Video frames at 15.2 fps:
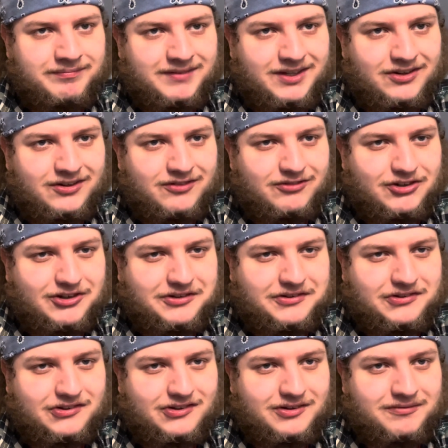
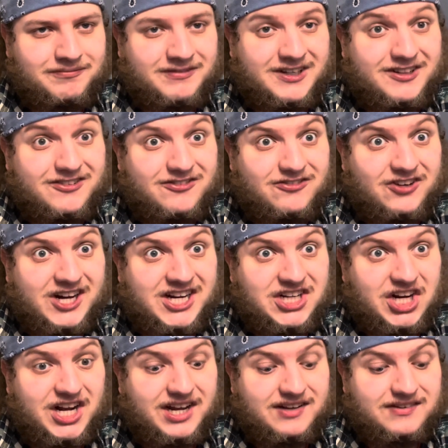universe
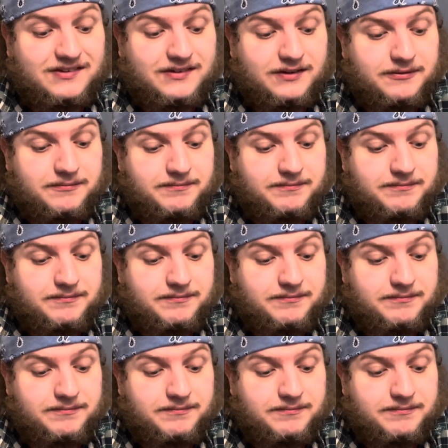franchise.